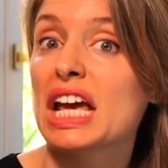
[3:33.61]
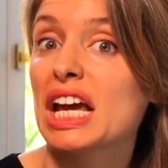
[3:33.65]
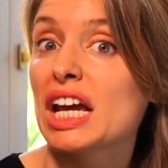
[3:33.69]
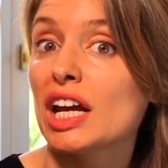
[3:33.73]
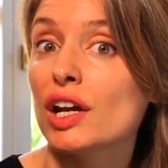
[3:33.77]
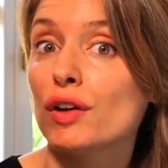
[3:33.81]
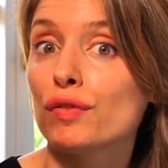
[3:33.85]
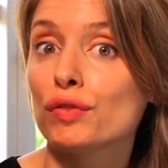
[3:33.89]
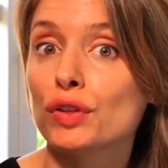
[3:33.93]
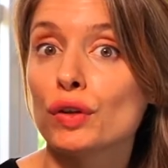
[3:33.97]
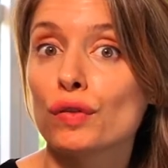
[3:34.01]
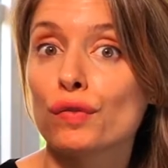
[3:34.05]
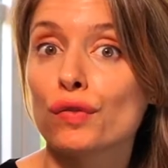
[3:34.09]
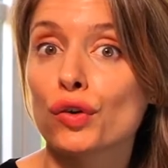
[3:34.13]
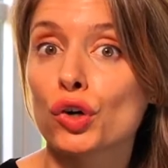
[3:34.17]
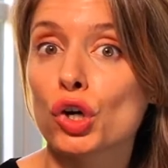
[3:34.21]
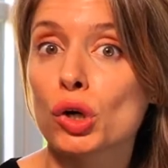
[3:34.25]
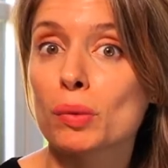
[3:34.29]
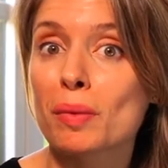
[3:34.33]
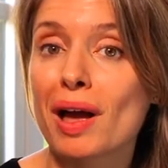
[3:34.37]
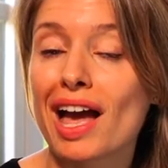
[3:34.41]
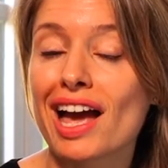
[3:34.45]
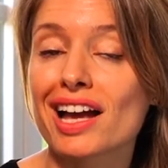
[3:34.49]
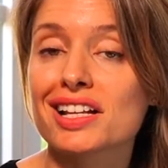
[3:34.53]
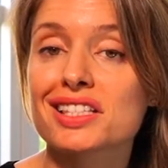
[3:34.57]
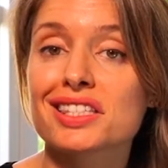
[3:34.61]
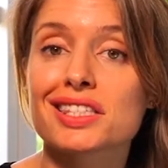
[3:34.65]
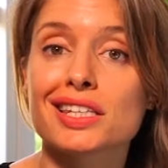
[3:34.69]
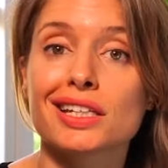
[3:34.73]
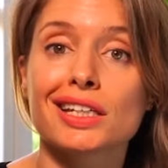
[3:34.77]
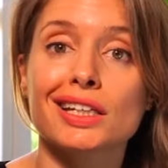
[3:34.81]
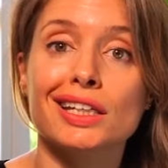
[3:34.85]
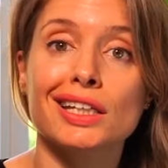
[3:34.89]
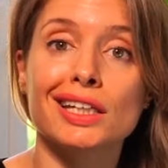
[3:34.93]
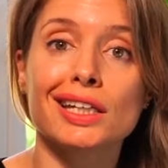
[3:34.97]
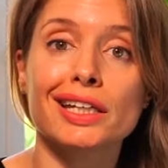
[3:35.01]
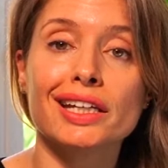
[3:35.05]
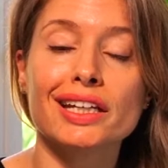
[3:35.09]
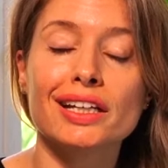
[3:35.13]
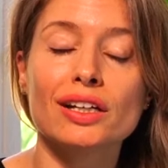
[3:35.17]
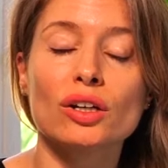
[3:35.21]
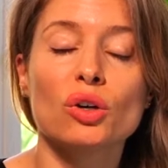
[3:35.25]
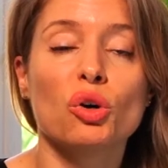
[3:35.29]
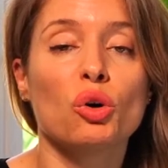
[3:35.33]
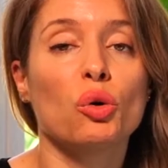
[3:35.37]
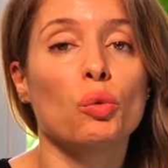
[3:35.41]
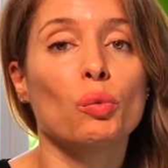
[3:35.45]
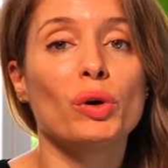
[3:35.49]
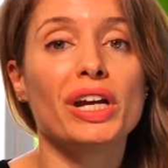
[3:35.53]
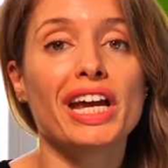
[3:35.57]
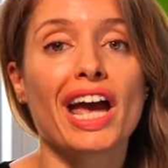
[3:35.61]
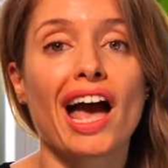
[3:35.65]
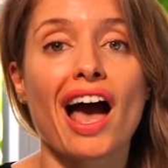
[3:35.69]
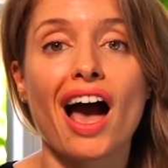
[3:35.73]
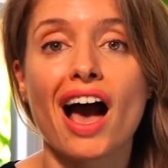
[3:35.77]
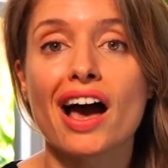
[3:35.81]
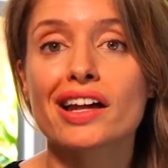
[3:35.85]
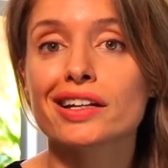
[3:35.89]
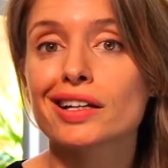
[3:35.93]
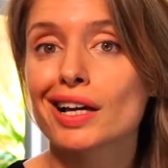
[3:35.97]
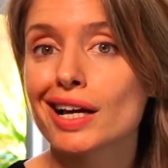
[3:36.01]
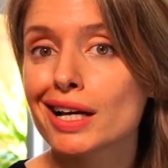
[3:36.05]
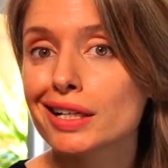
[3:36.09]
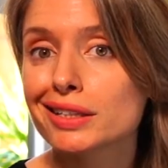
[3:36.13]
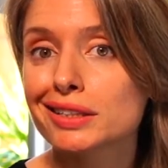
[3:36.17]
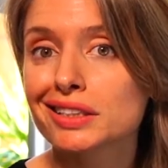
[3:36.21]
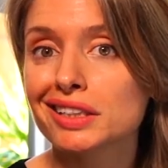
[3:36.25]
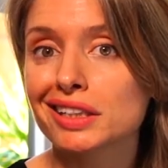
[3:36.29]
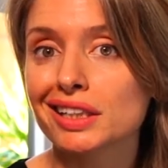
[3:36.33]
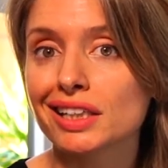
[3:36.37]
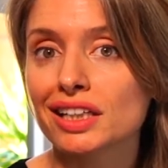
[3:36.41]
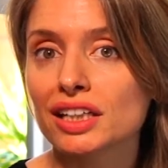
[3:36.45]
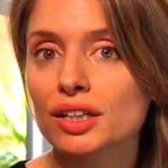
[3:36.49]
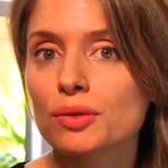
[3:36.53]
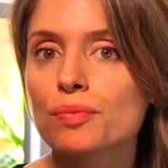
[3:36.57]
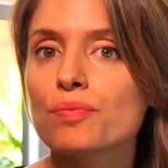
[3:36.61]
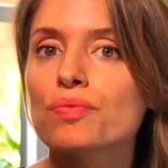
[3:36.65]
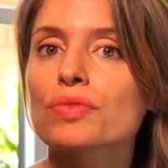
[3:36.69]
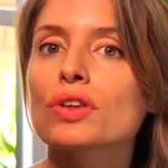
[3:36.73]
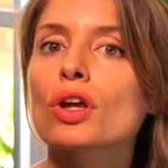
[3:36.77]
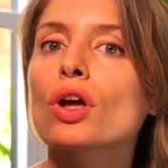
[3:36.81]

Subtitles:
If the verb ends in e, we add a d.